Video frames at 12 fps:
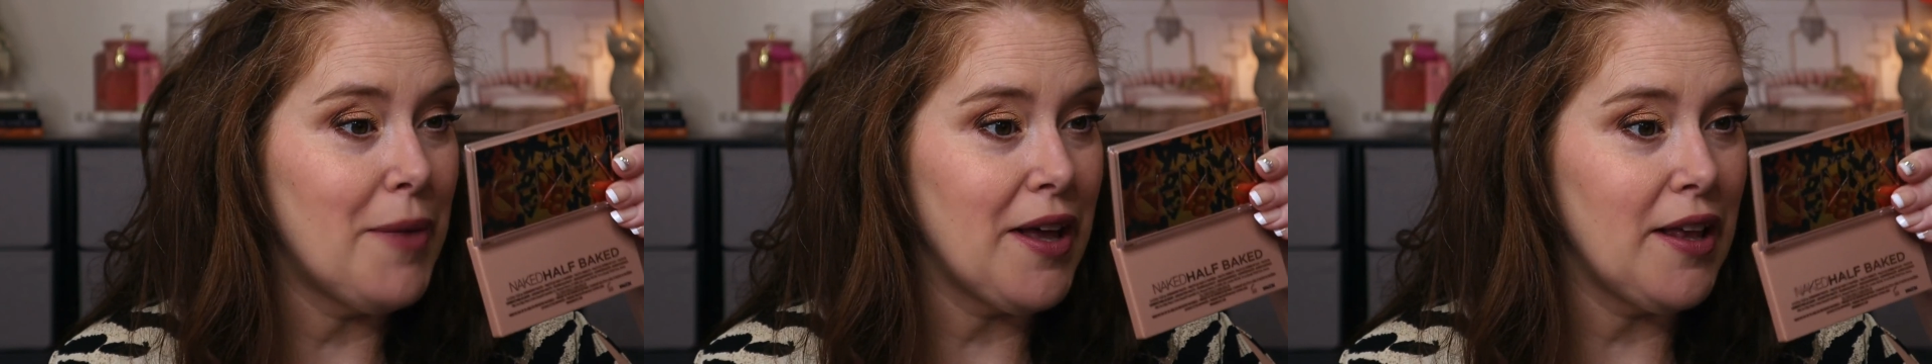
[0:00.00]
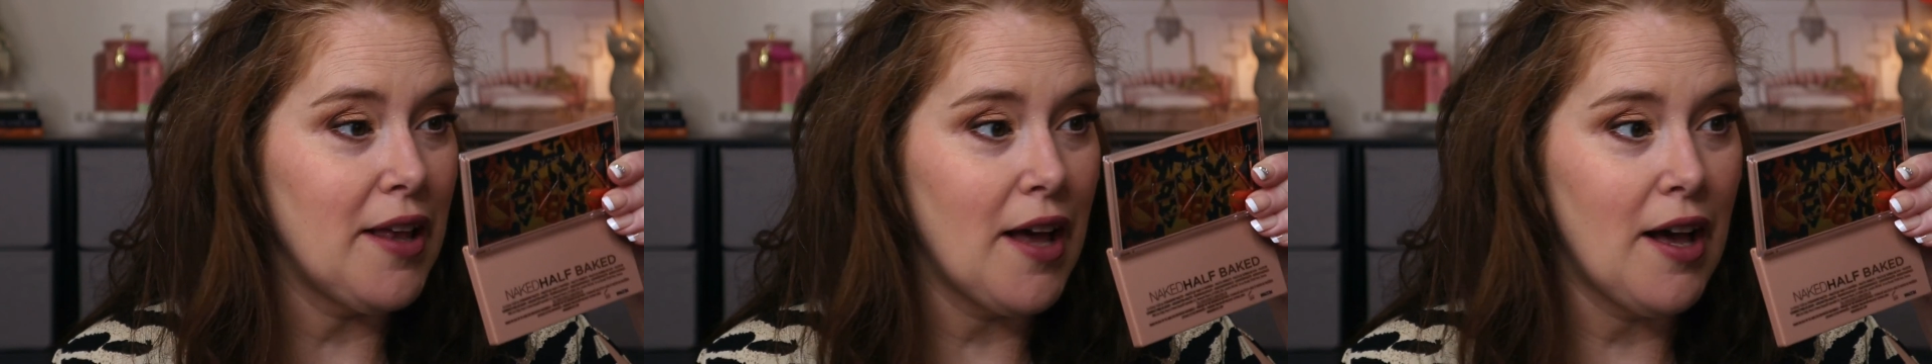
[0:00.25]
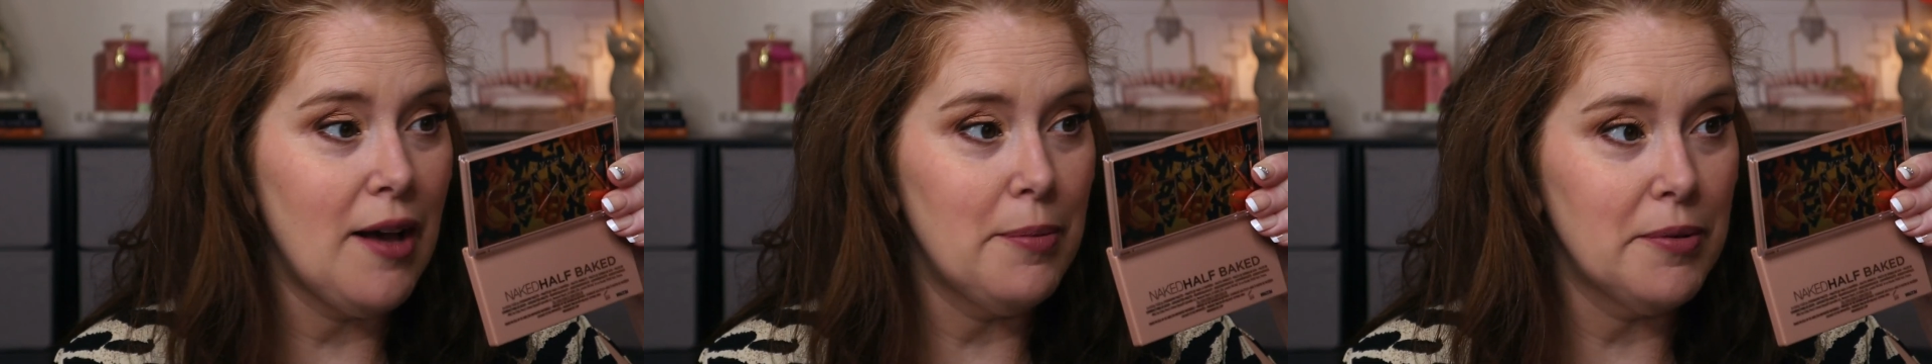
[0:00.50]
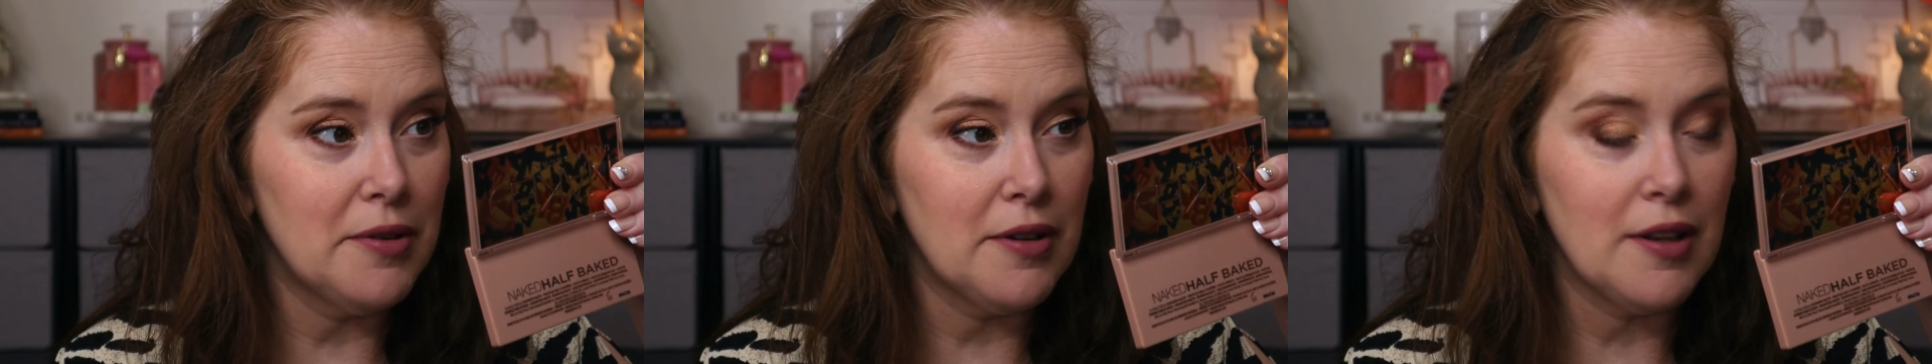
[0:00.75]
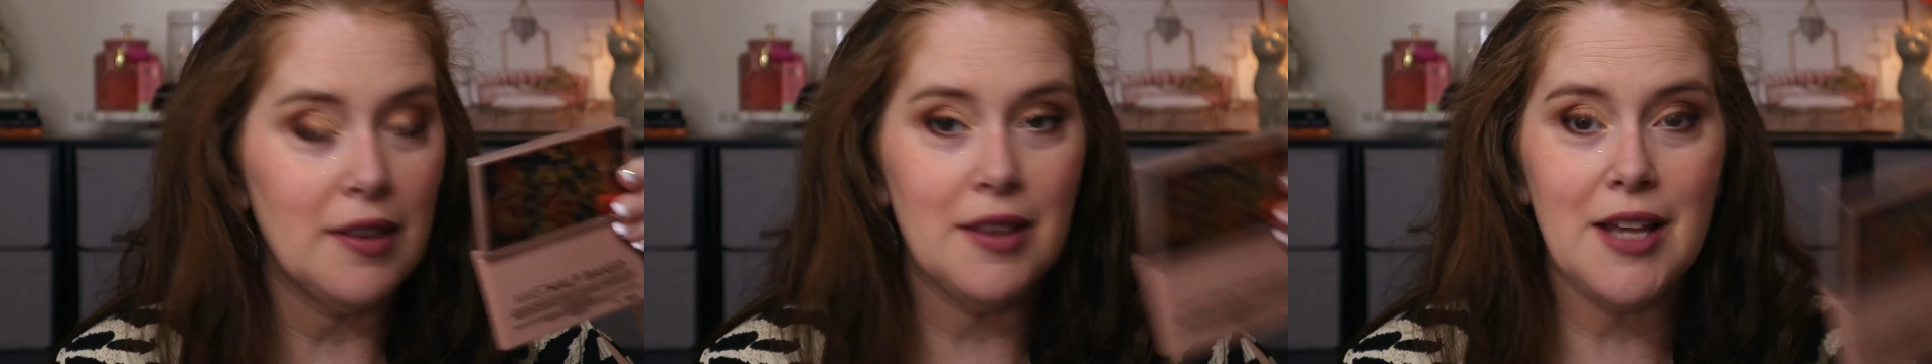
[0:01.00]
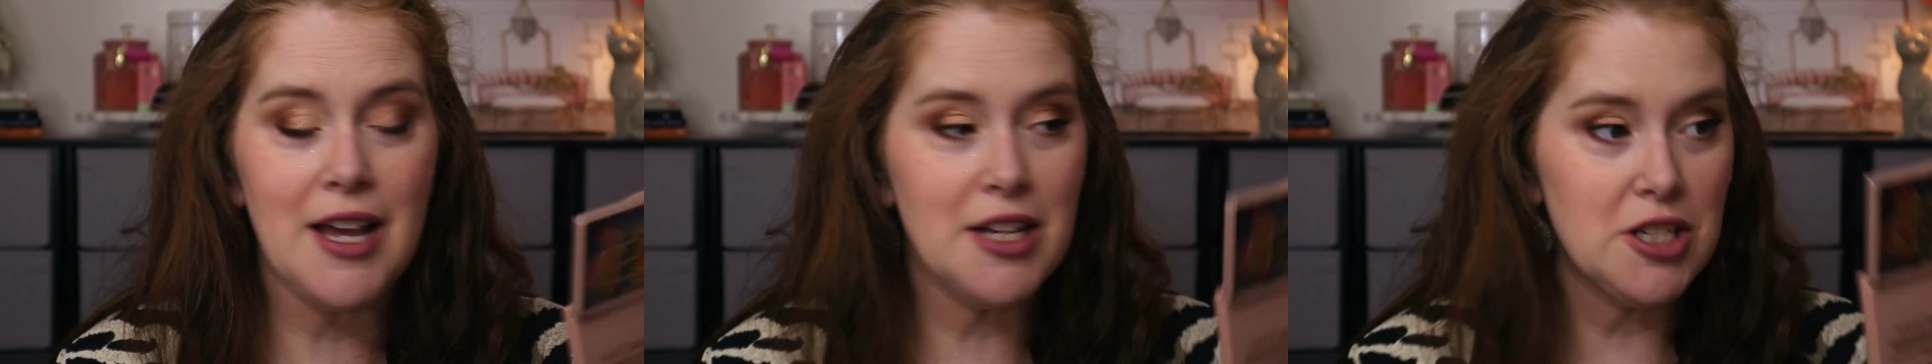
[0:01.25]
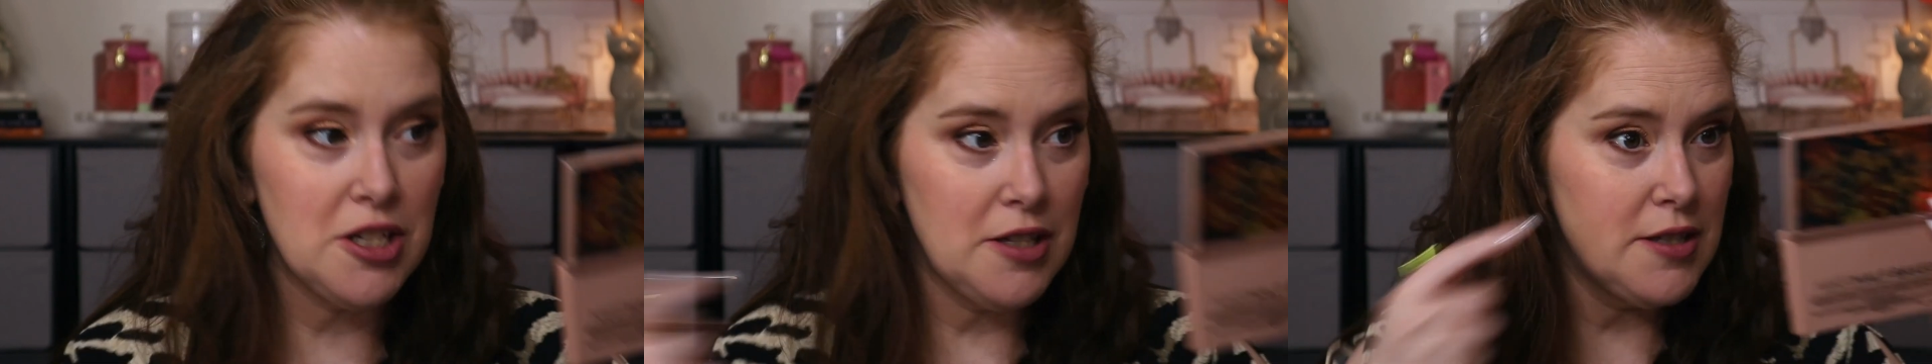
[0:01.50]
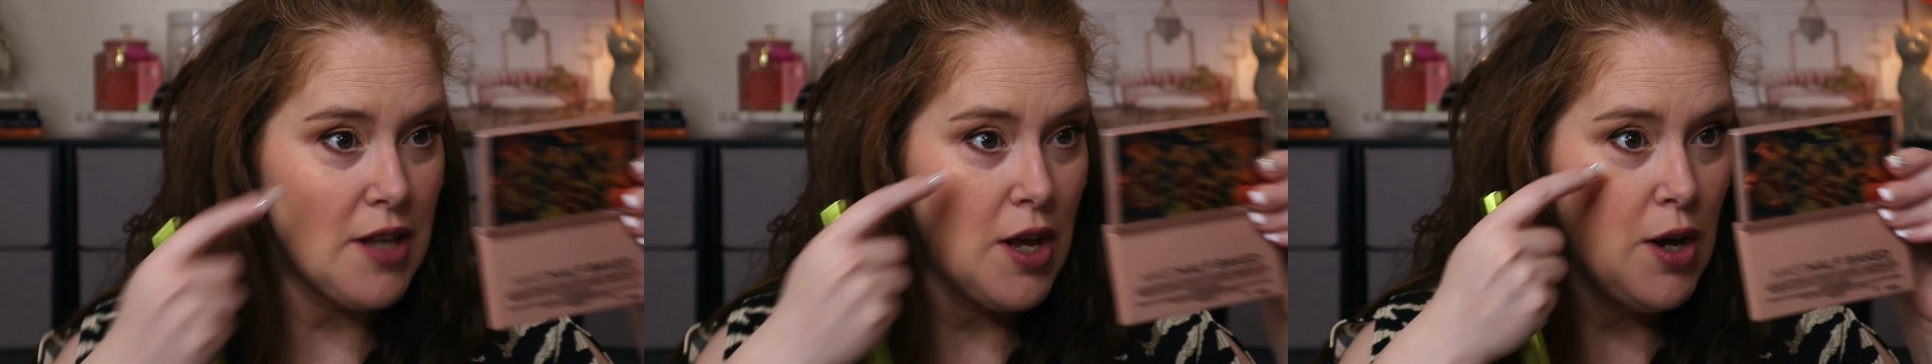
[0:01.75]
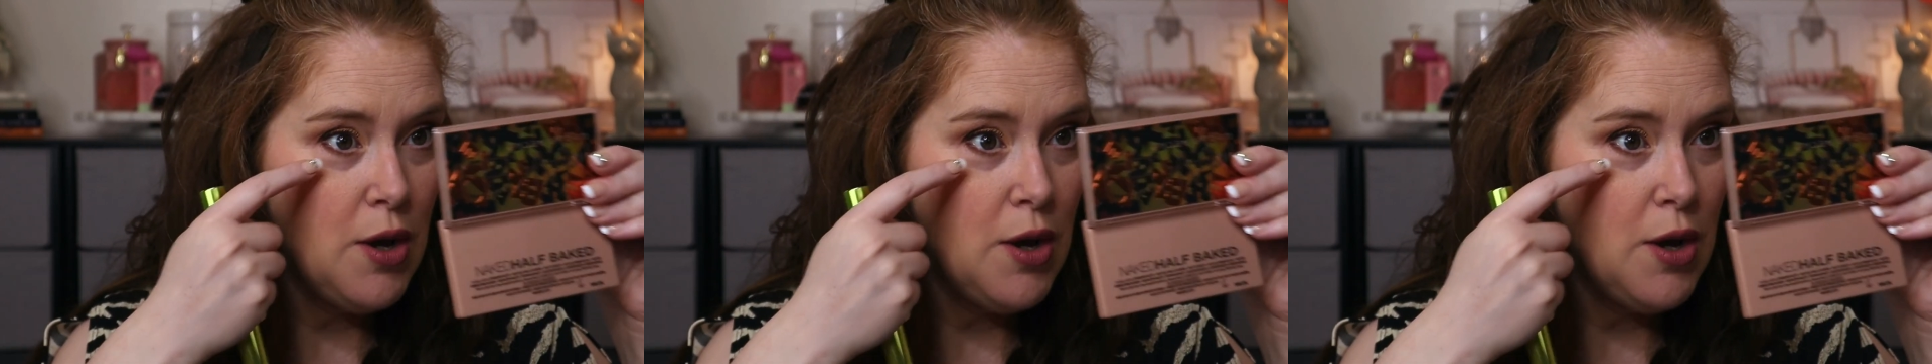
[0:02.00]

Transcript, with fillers: my upper lashes